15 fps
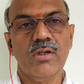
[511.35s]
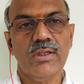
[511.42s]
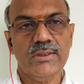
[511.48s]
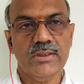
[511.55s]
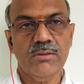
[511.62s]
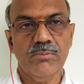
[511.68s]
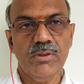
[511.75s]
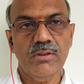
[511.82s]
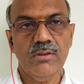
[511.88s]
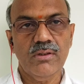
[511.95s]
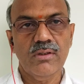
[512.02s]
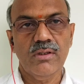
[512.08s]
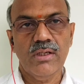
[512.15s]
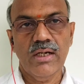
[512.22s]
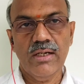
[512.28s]
customer
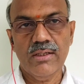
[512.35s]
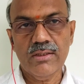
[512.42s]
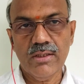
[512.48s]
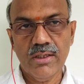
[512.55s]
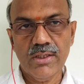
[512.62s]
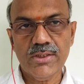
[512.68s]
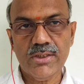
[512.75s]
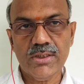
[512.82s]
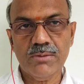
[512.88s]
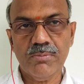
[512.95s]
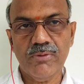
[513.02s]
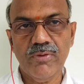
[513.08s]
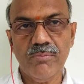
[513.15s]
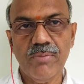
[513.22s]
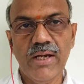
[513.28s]
and the relationship
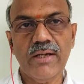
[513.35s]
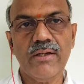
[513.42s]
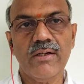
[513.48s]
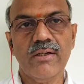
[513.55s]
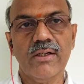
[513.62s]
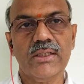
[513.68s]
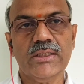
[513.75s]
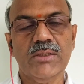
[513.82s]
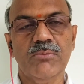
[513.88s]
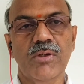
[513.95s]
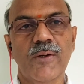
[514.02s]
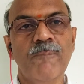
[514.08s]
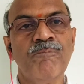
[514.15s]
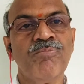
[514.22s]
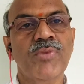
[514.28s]
between banker and the customer.